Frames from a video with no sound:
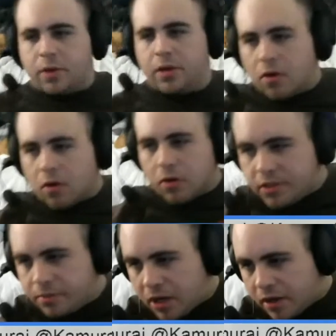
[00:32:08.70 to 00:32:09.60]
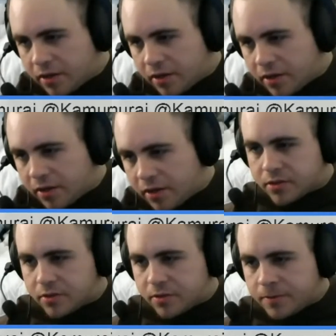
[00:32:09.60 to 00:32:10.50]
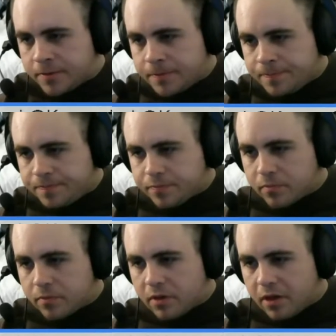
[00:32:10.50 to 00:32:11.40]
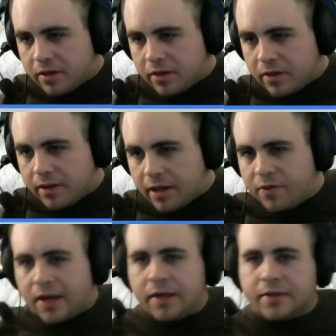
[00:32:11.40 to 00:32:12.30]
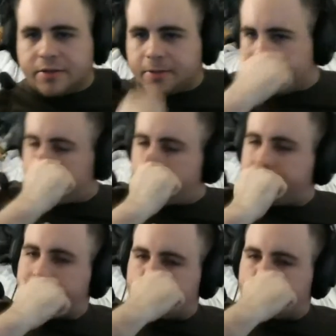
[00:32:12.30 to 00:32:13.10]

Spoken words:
Let's see. We are T-minus 11 days